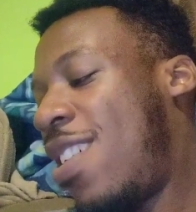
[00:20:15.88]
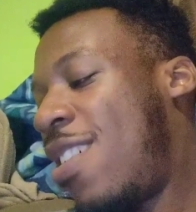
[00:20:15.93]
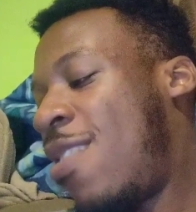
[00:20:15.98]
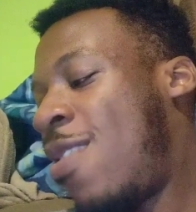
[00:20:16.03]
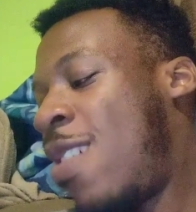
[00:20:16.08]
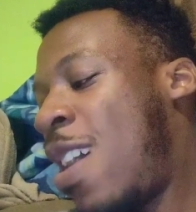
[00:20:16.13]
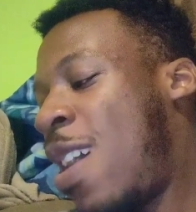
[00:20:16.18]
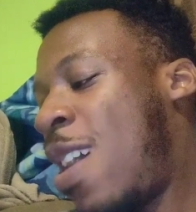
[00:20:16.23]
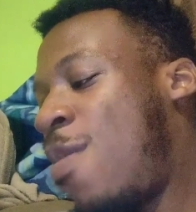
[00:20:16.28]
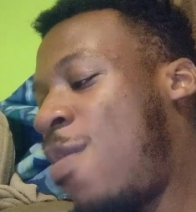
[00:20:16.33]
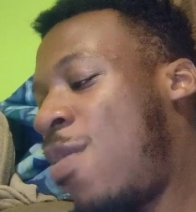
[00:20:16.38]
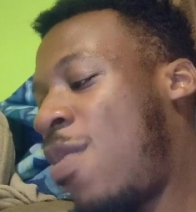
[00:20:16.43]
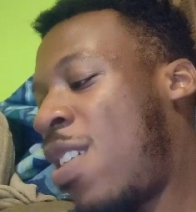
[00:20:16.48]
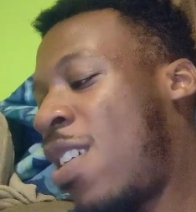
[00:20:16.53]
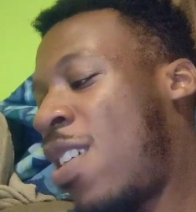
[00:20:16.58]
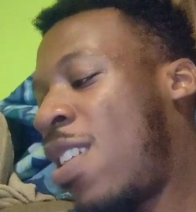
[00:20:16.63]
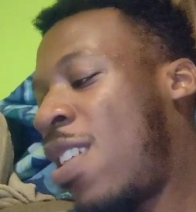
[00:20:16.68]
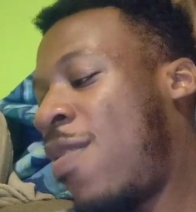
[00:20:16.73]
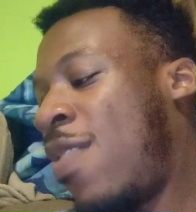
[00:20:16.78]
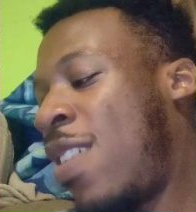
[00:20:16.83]
crap, I'm trying
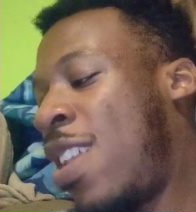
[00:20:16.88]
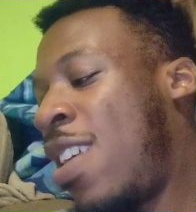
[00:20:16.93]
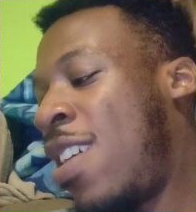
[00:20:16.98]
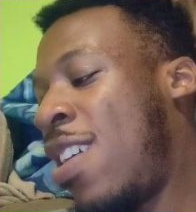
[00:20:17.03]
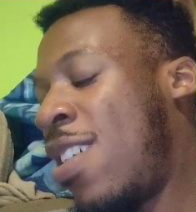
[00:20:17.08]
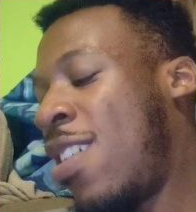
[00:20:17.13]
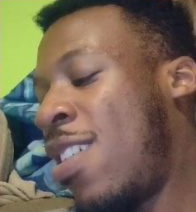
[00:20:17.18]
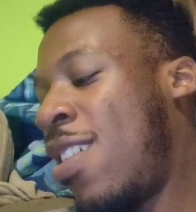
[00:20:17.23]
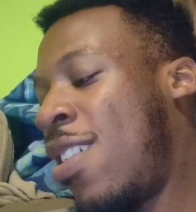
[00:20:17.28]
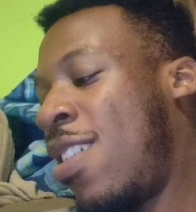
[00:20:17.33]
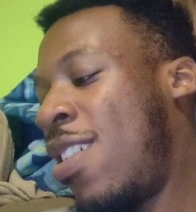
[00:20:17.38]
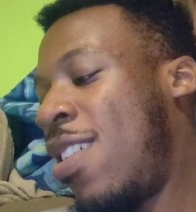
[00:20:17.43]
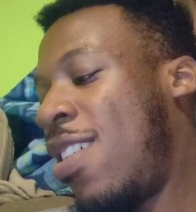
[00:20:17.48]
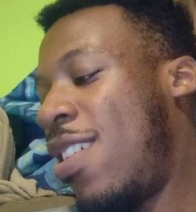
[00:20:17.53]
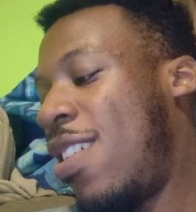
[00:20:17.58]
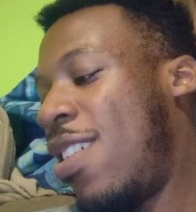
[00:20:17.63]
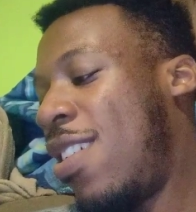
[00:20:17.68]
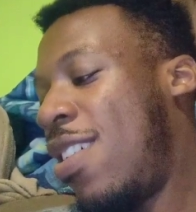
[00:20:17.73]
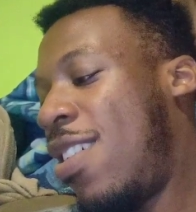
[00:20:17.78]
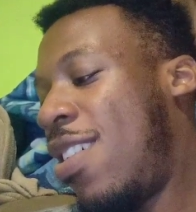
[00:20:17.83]
to think of any other
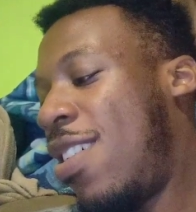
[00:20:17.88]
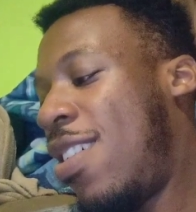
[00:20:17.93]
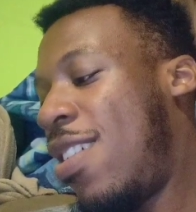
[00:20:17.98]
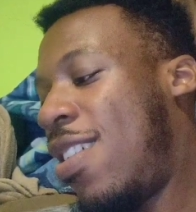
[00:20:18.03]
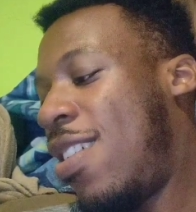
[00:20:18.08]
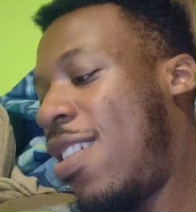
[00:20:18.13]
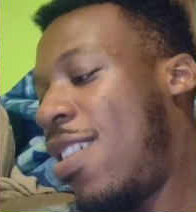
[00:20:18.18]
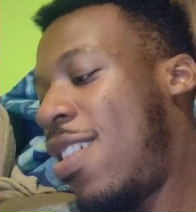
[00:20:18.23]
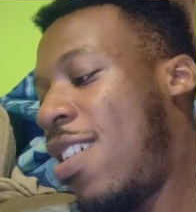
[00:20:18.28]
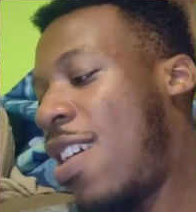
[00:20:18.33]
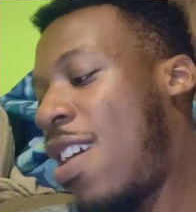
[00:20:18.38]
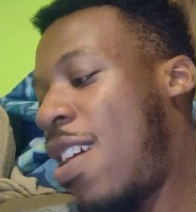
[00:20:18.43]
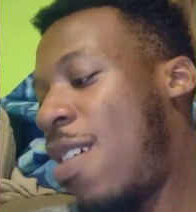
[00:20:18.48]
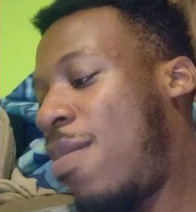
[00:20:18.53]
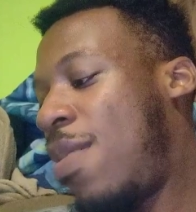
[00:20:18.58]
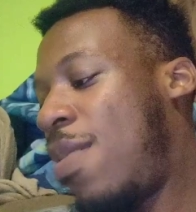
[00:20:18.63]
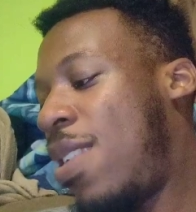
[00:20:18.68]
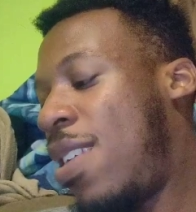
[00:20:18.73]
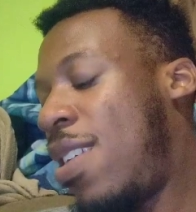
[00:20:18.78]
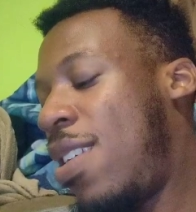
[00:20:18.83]

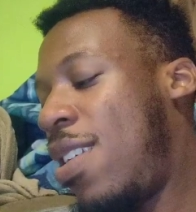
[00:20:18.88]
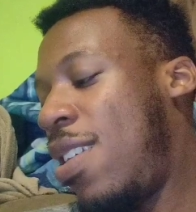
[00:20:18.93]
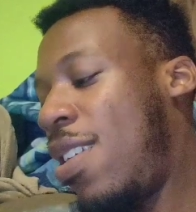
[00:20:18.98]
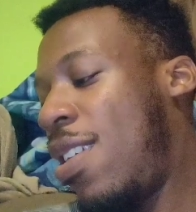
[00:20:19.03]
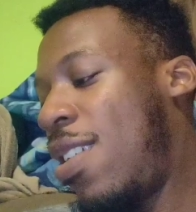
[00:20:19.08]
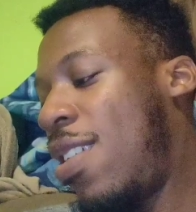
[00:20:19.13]
MC